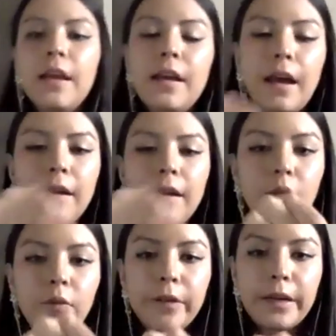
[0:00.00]
And it's
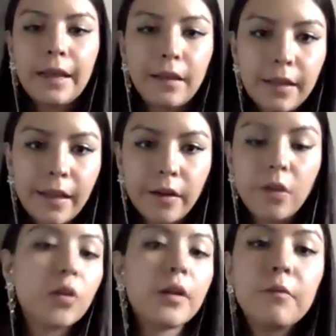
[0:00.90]
all very like clear.
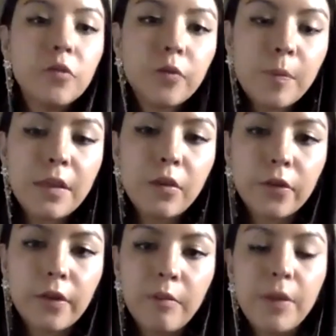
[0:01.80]
You don't have to repeat
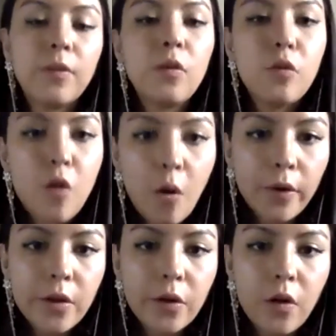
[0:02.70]
yourself because you know
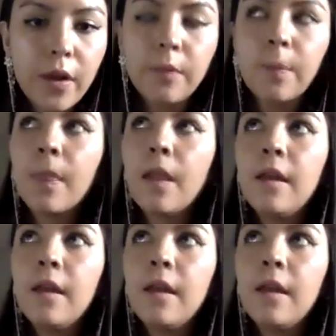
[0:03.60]
where you're going.